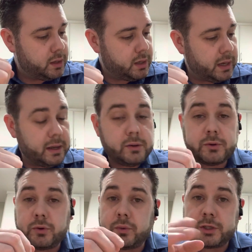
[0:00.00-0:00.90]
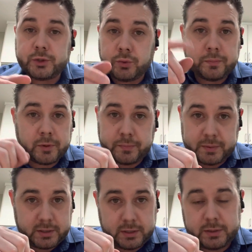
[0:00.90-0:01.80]
I don't know what your
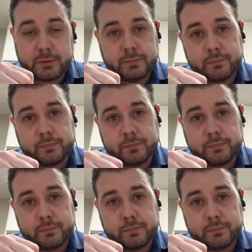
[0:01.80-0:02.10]
purpose is,